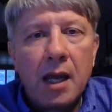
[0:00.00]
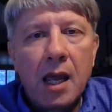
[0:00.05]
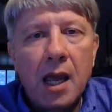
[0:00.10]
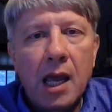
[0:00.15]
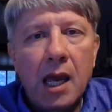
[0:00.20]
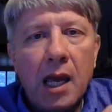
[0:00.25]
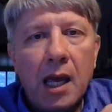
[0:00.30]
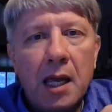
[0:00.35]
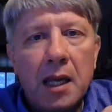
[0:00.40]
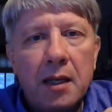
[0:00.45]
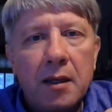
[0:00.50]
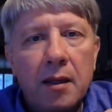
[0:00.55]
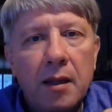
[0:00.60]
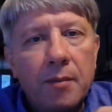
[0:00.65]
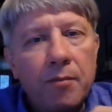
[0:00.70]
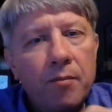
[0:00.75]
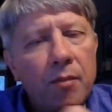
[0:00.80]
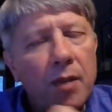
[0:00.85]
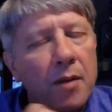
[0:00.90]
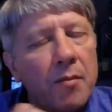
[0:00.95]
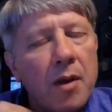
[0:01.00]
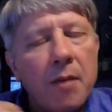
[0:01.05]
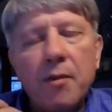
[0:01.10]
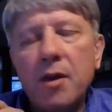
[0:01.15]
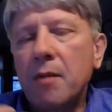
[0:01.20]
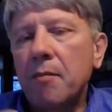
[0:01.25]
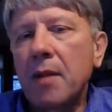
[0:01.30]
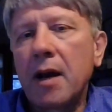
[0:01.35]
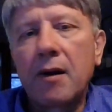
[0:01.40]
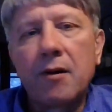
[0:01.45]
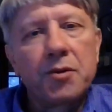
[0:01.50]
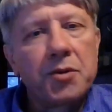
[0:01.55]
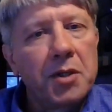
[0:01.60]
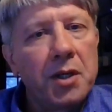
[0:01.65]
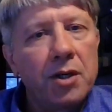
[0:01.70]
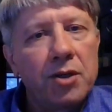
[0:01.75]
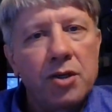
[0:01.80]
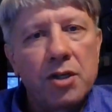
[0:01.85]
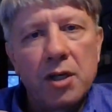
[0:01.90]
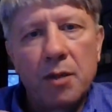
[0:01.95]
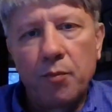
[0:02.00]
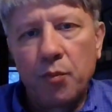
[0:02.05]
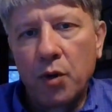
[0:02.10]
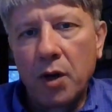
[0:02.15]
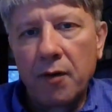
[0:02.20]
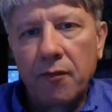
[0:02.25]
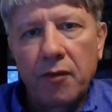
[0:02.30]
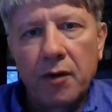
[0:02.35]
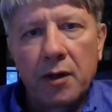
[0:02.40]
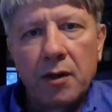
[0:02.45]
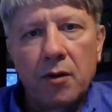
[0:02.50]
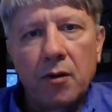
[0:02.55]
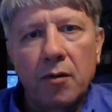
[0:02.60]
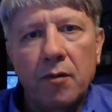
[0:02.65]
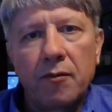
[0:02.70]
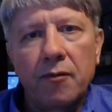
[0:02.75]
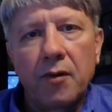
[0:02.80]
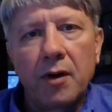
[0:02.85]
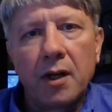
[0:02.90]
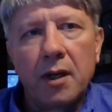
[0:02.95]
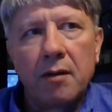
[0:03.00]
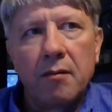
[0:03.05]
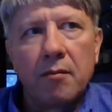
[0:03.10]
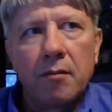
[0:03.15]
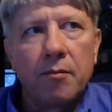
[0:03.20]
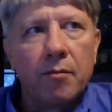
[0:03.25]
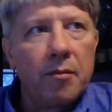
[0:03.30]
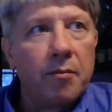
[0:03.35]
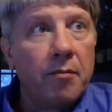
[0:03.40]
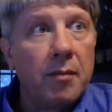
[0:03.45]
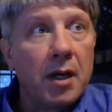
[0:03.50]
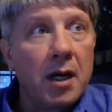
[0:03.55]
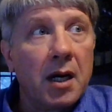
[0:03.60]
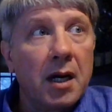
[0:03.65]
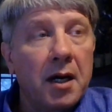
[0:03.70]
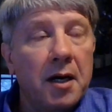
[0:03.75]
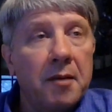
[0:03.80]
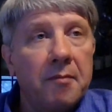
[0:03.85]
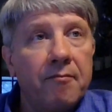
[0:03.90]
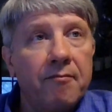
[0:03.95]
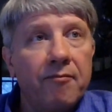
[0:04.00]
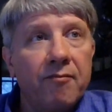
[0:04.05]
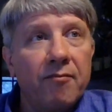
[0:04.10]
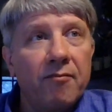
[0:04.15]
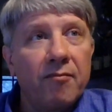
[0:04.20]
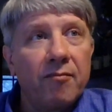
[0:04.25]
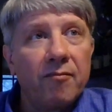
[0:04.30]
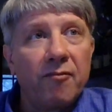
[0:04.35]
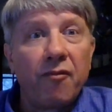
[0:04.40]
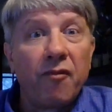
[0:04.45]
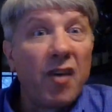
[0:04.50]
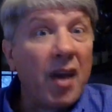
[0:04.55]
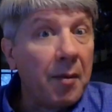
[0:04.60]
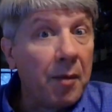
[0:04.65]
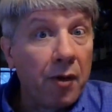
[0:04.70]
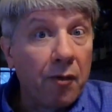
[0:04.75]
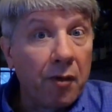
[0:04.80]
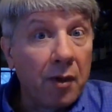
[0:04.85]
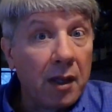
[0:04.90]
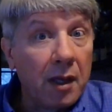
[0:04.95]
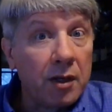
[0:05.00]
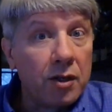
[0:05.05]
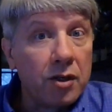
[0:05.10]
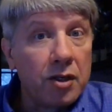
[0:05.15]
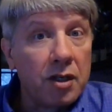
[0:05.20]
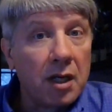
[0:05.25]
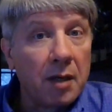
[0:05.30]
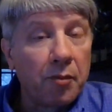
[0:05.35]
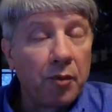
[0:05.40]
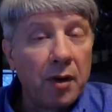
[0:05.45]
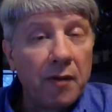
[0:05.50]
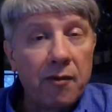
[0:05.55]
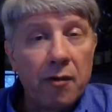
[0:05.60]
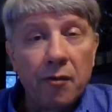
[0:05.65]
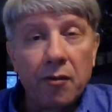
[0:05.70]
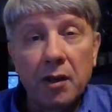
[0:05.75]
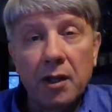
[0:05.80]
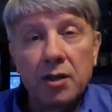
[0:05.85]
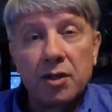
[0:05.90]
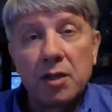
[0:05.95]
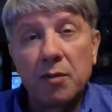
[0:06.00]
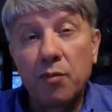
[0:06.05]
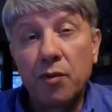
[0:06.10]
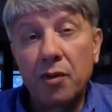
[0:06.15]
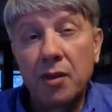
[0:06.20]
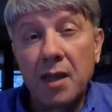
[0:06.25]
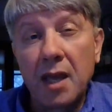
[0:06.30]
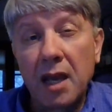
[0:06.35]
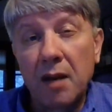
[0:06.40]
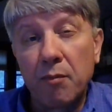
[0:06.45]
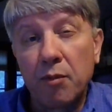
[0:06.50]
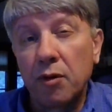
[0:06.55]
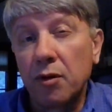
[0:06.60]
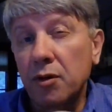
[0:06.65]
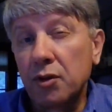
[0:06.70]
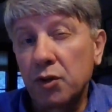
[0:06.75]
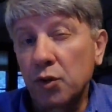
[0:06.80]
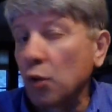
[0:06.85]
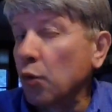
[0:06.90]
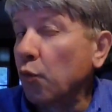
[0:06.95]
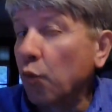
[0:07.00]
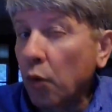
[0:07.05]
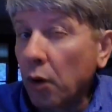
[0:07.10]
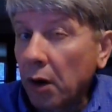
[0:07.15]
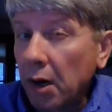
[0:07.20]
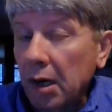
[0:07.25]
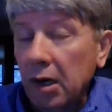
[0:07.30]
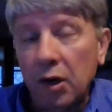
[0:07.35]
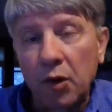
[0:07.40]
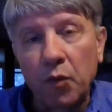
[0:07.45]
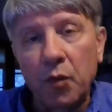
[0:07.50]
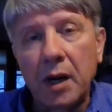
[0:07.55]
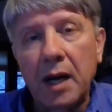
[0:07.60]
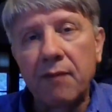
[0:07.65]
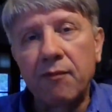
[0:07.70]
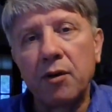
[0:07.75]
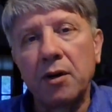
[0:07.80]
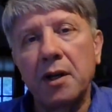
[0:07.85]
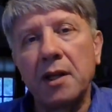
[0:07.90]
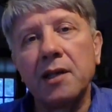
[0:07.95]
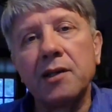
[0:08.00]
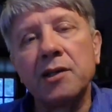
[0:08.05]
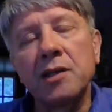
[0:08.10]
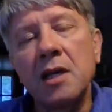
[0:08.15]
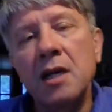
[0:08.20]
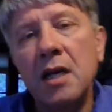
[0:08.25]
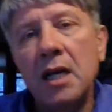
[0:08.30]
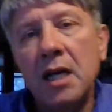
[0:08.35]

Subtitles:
and it, you know, maybe a marriage relationship, boyfriend, girlfriend, family relationship, or even a relationship with neighbors or work or whatever it is.